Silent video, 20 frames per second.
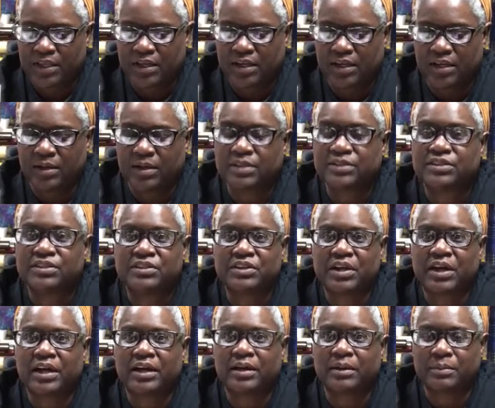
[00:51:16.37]
uh,
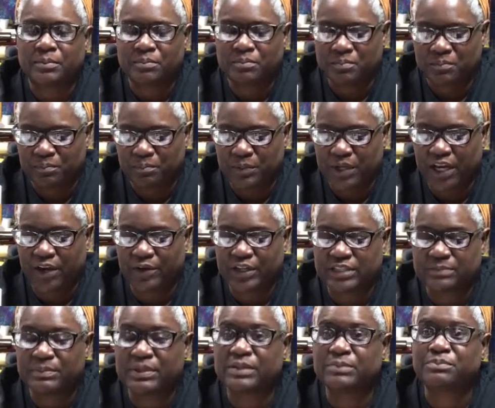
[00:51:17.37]
um,
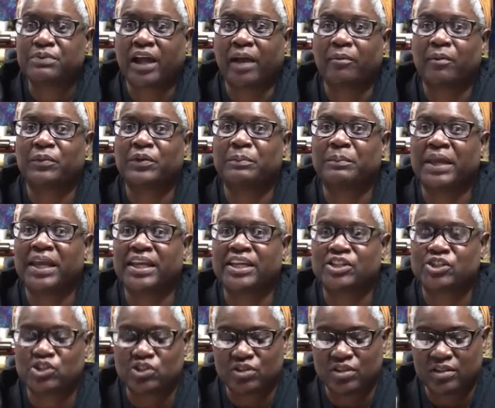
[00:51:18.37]
Mary's been probably
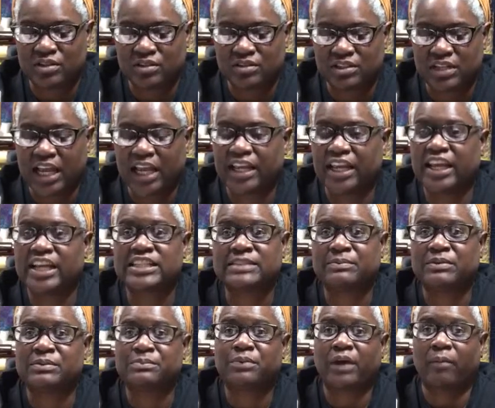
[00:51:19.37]
making, Diane's
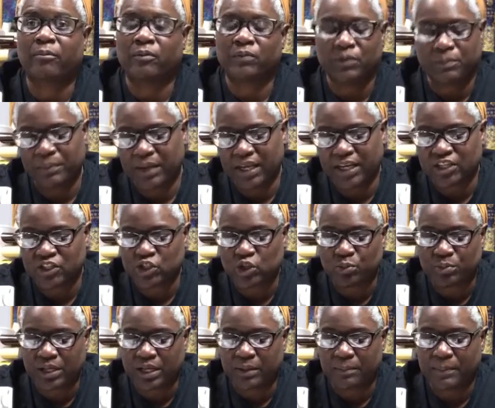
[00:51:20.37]
been probably making too
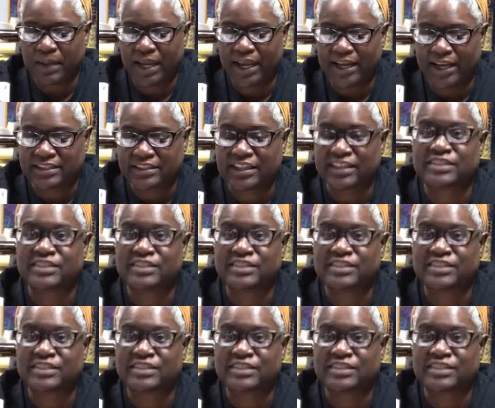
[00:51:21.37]
many masks.